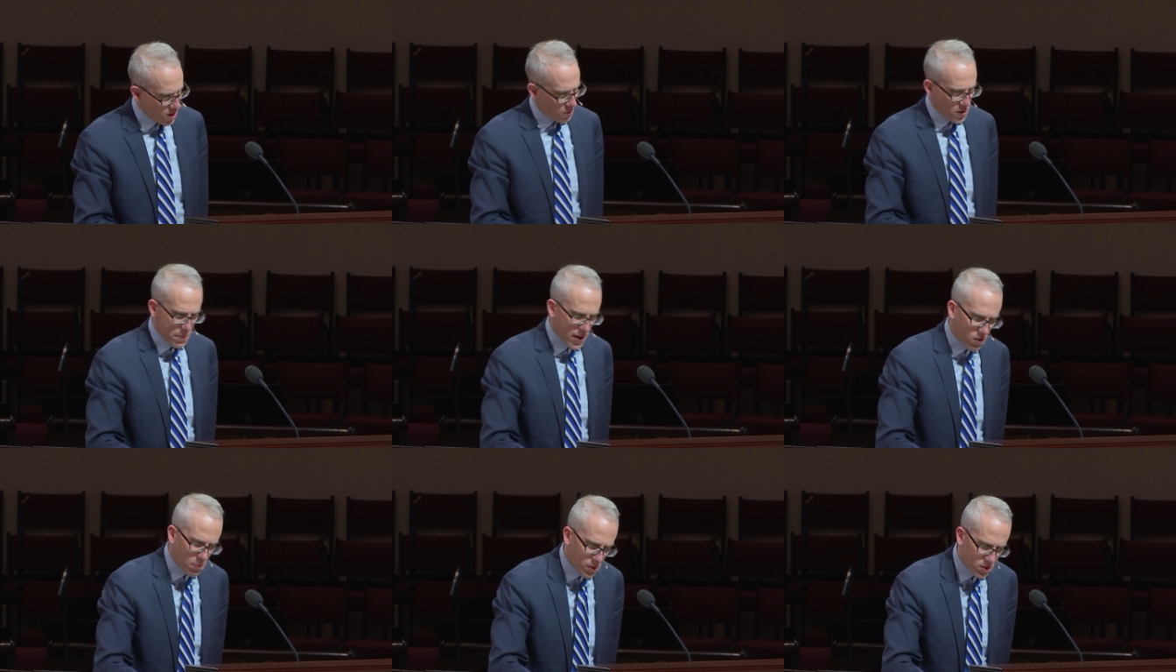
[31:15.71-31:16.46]
No, the
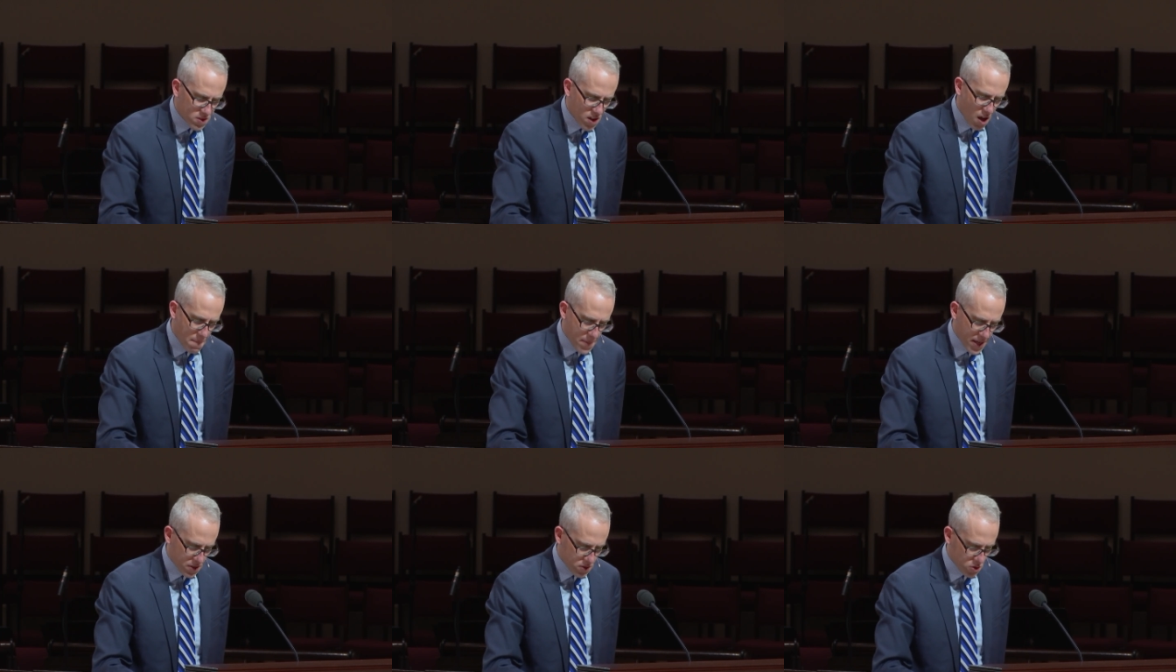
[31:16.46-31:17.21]
parable is not
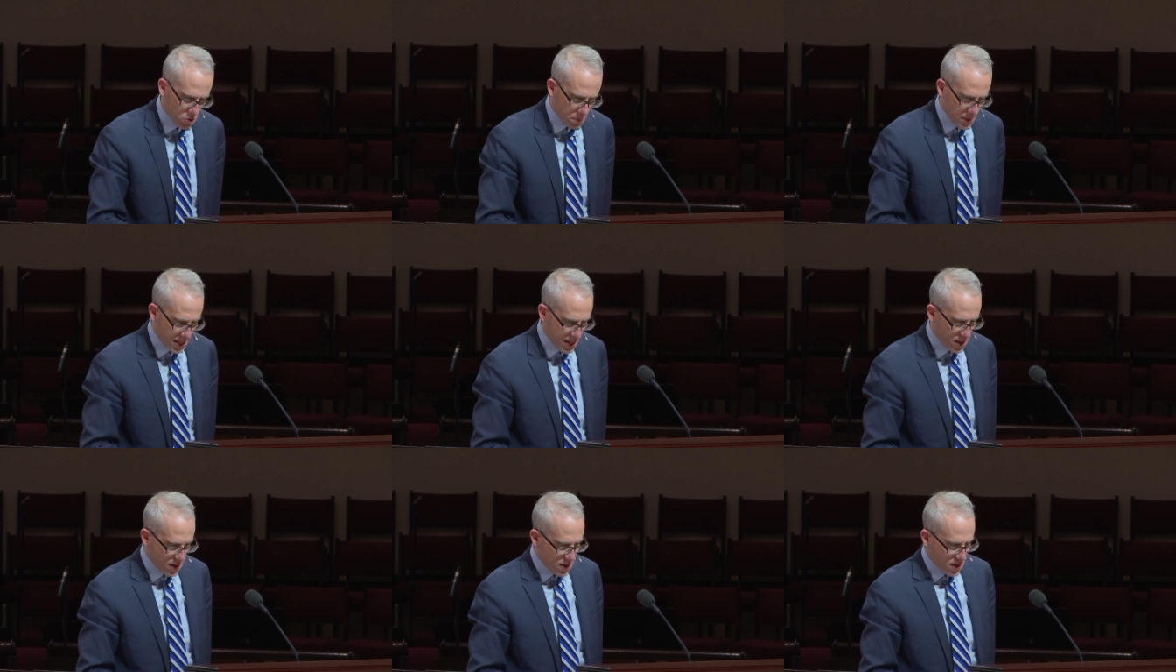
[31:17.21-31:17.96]
meant to
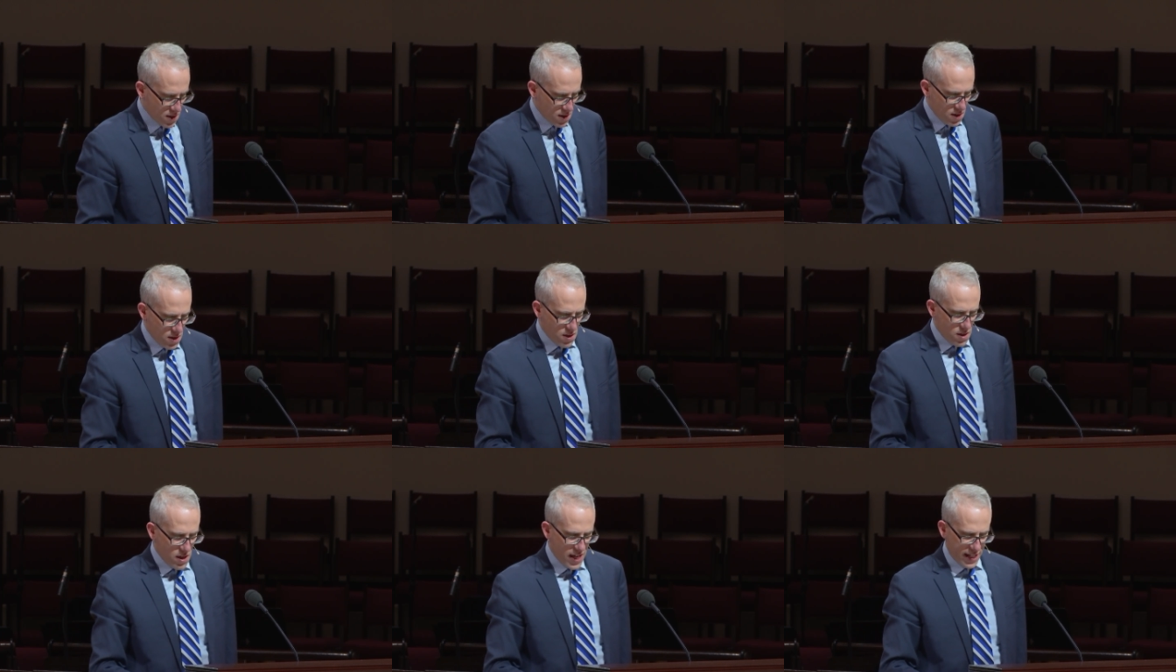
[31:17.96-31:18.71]
be
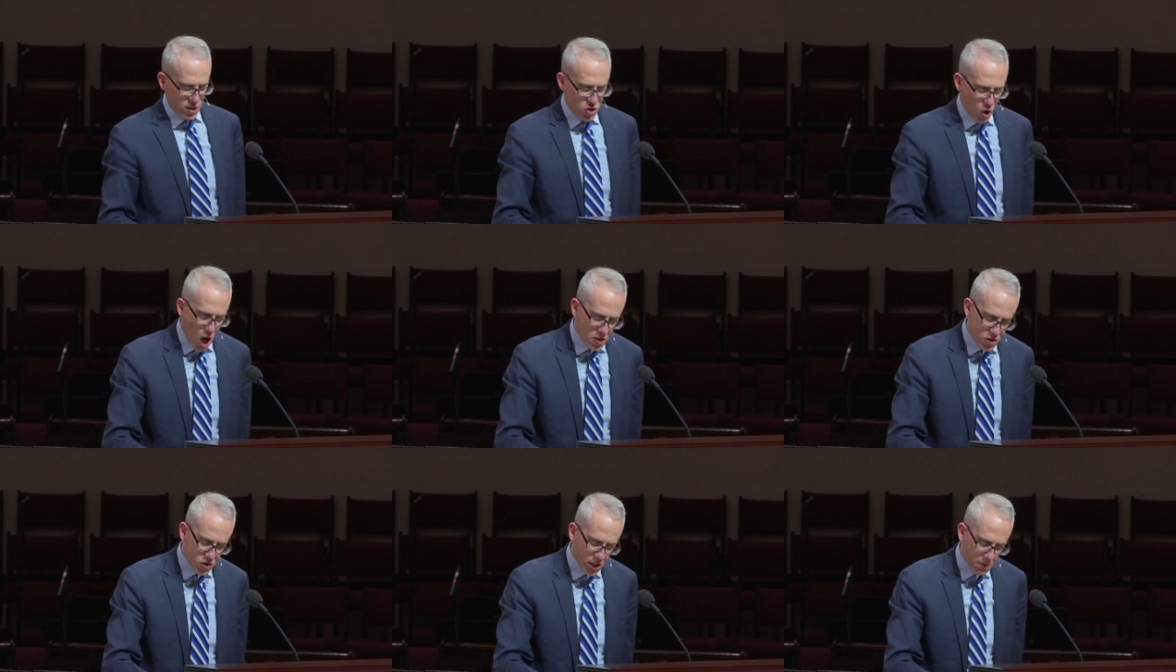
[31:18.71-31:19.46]
an
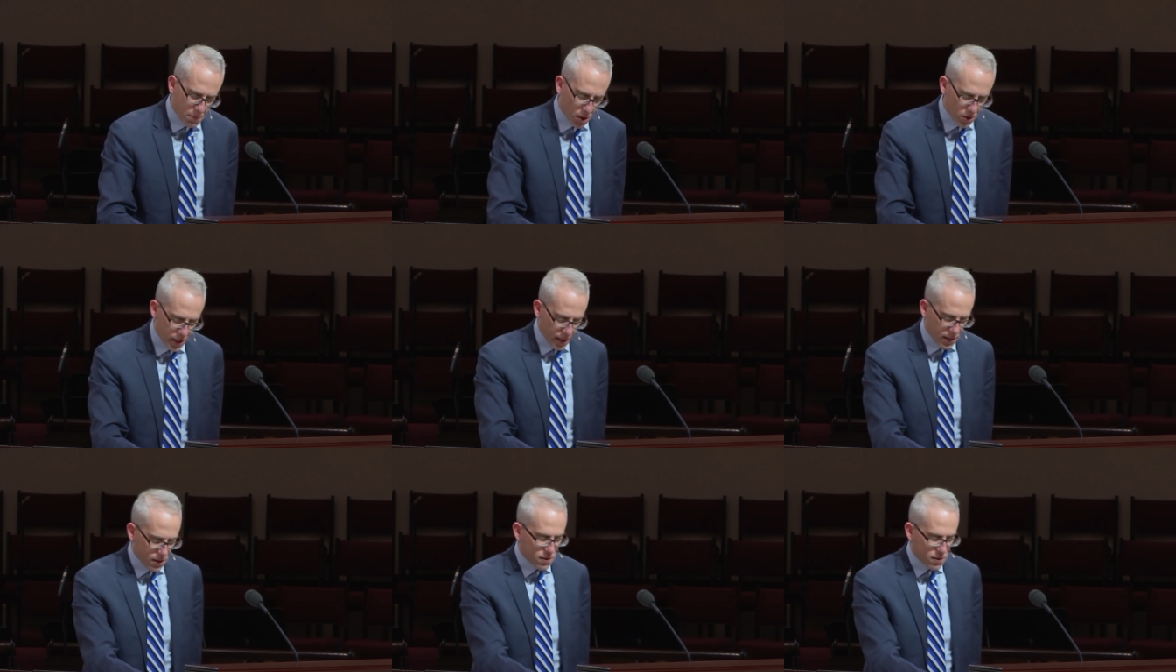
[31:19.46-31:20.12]
exhausting burden.